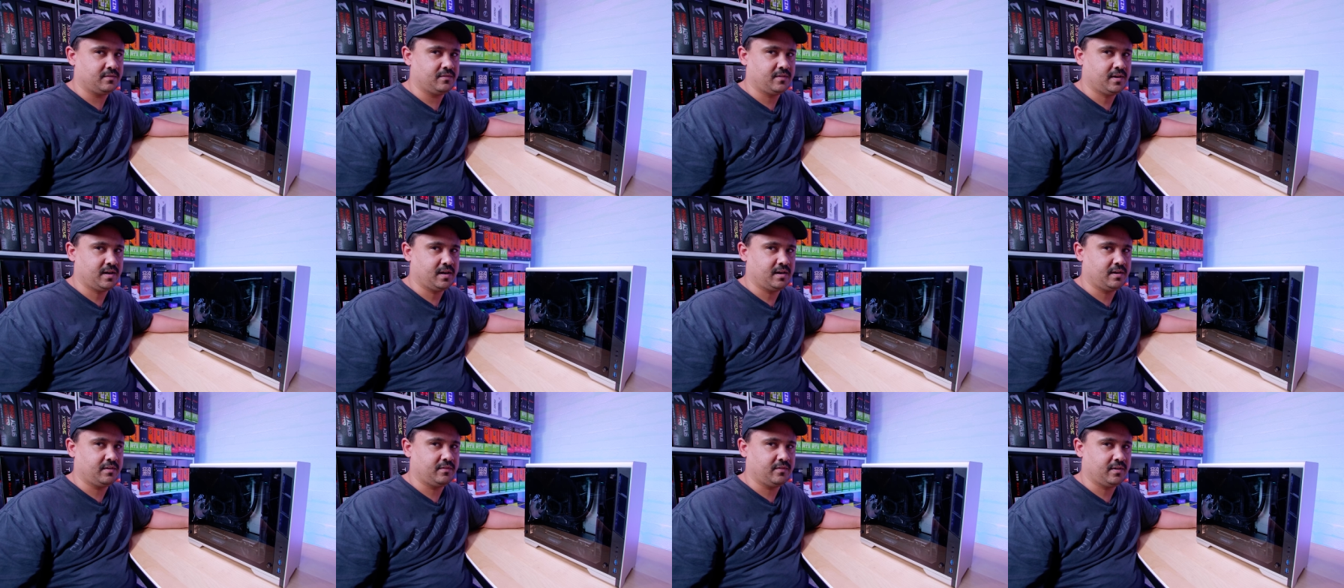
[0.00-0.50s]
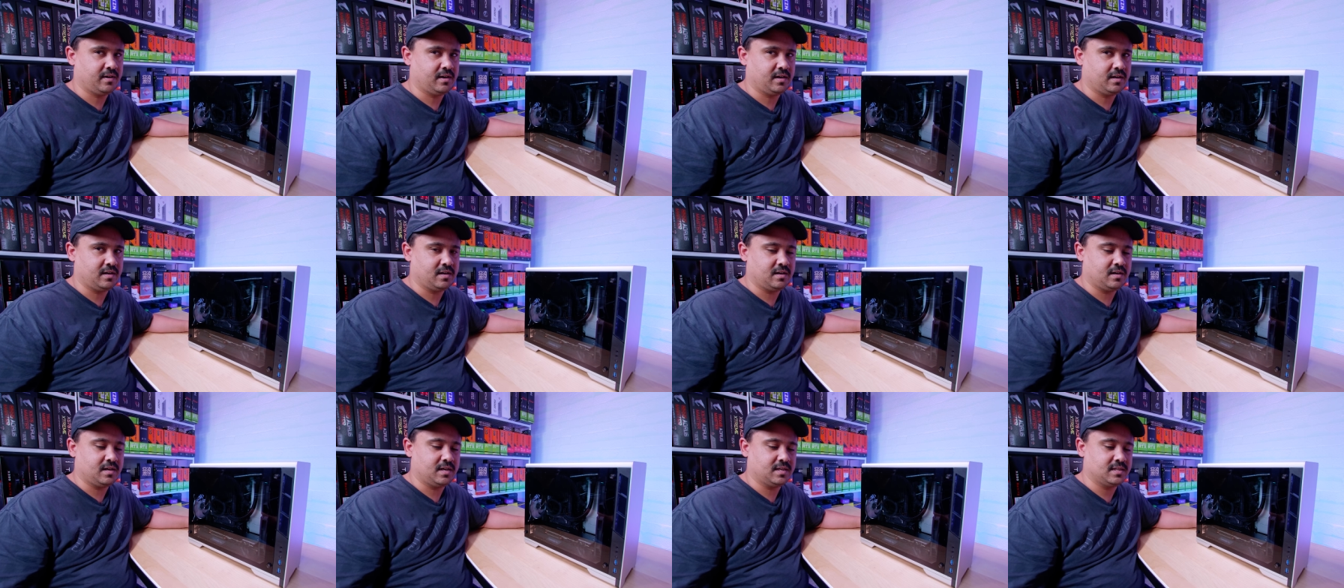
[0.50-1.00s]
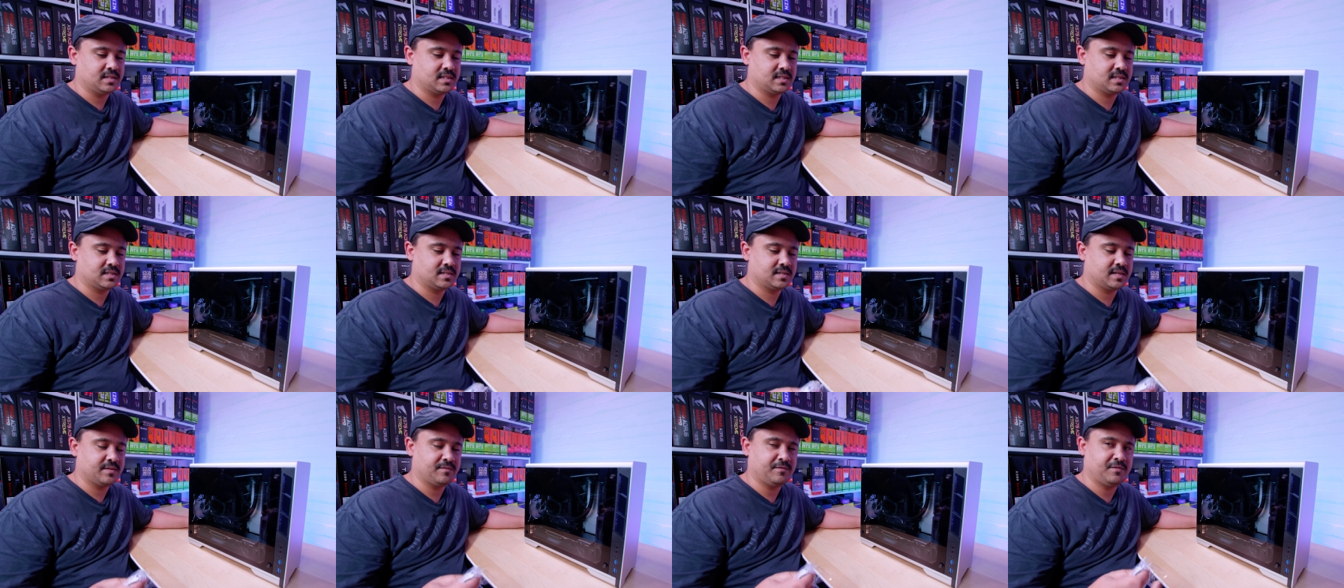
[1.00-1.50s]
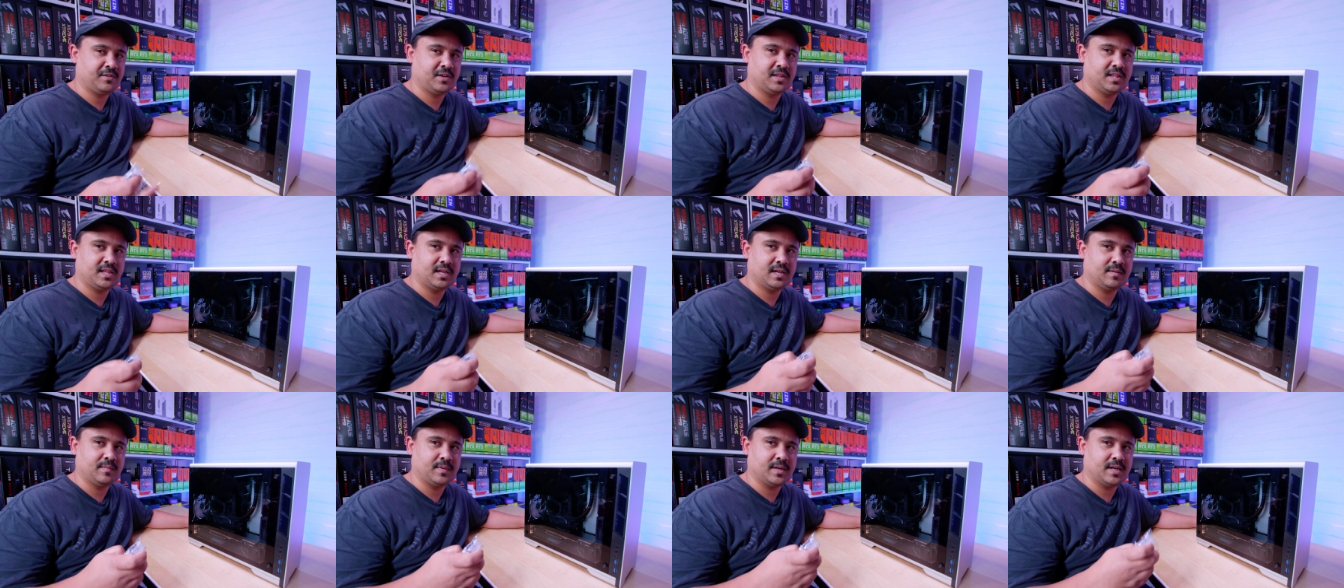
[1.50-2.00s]
Very, very nice. I'm
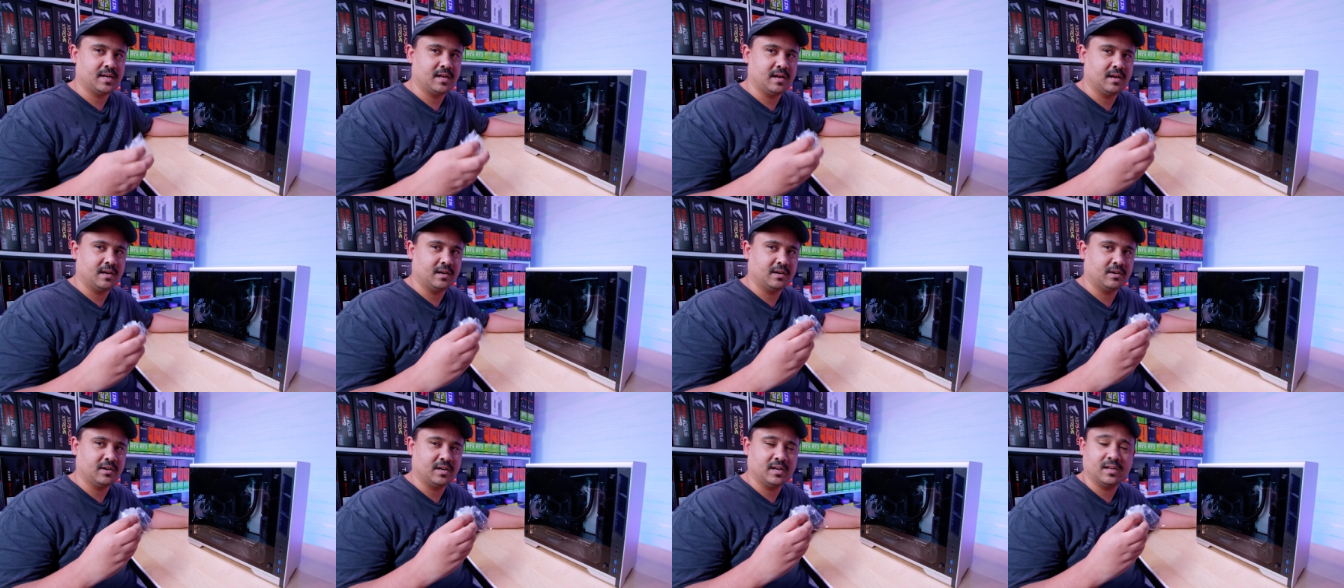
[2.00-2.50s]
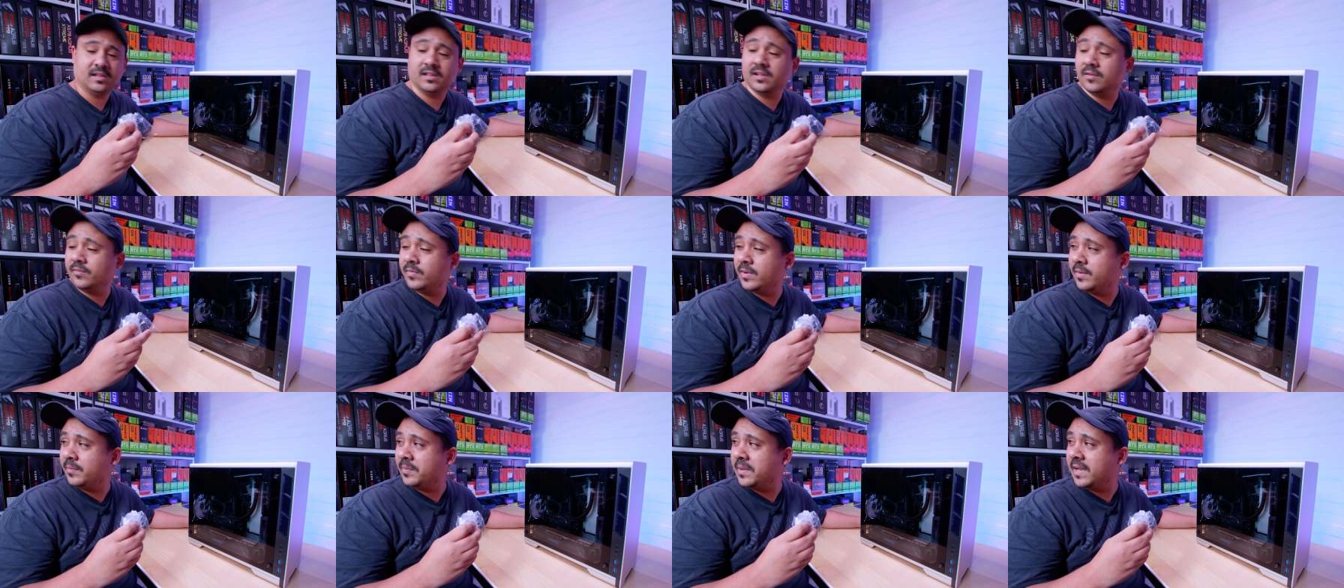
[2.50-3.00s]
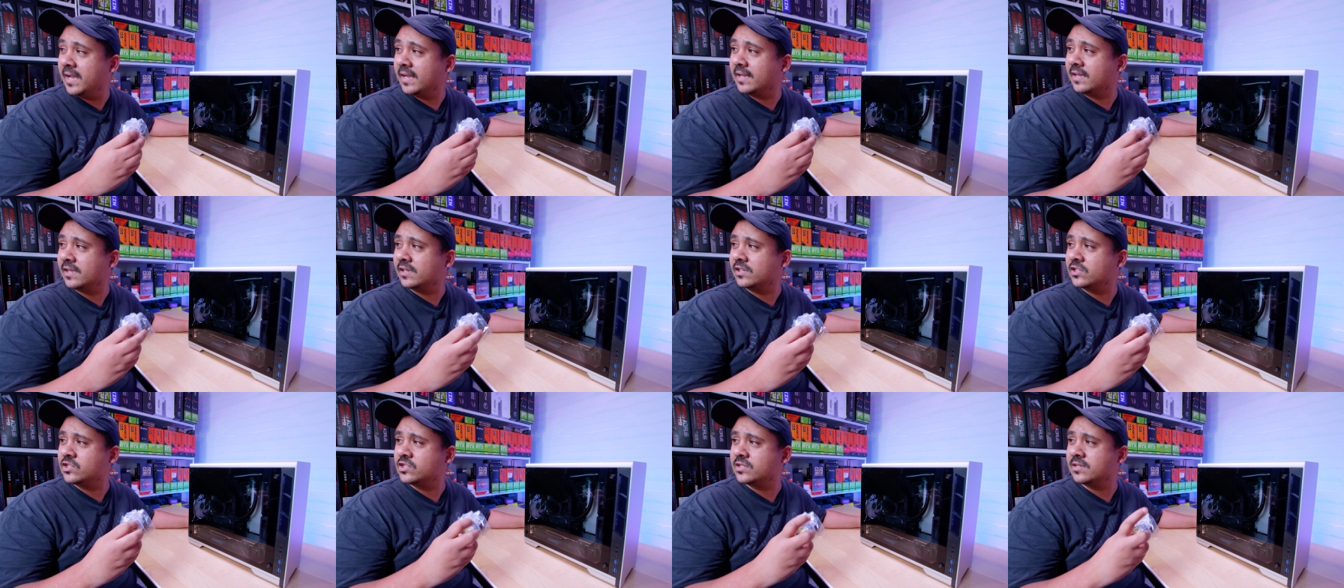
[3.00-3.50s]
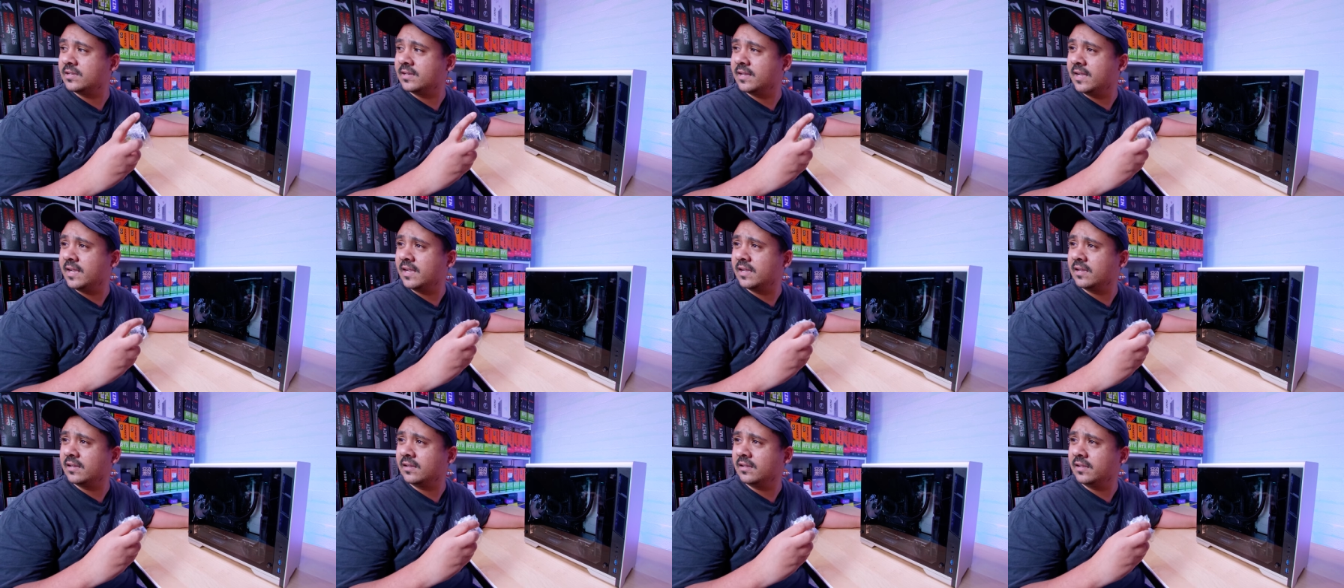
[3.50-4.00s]
feeling a bit hungry, a bit peckish
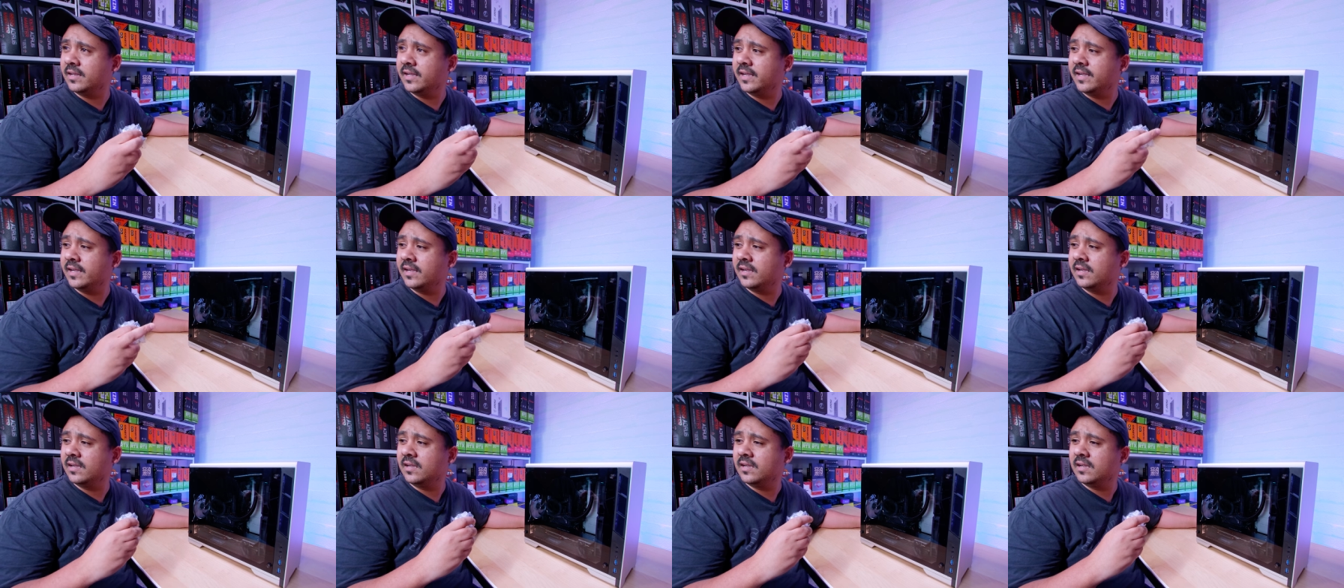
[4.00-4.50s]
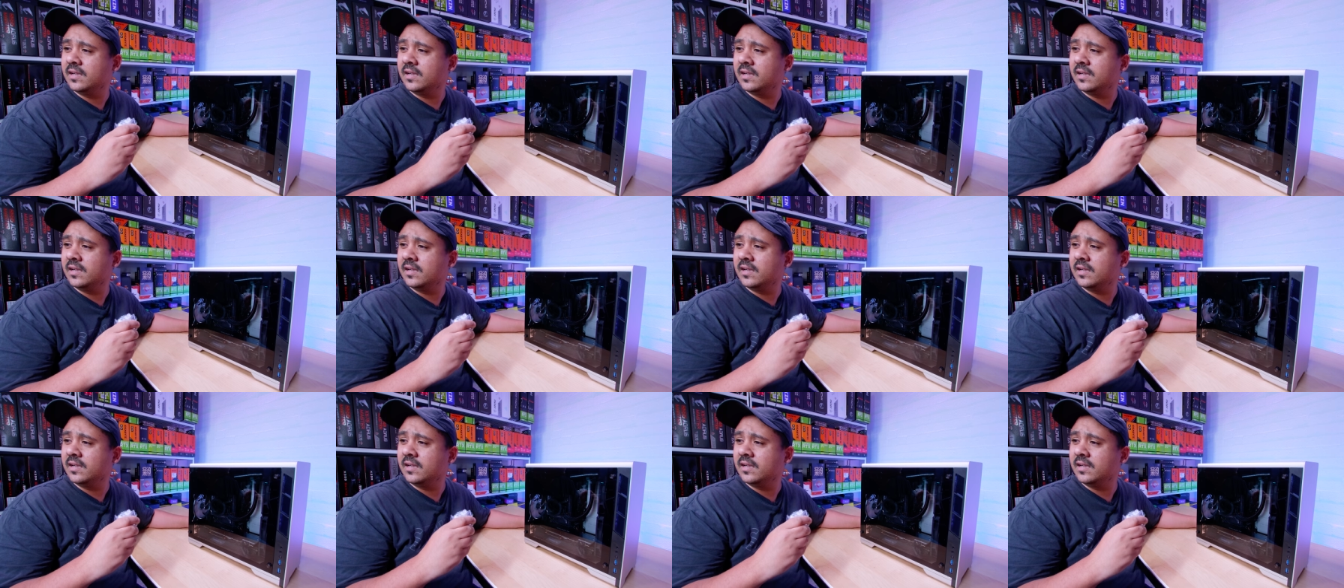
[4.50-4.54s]
today, Claire,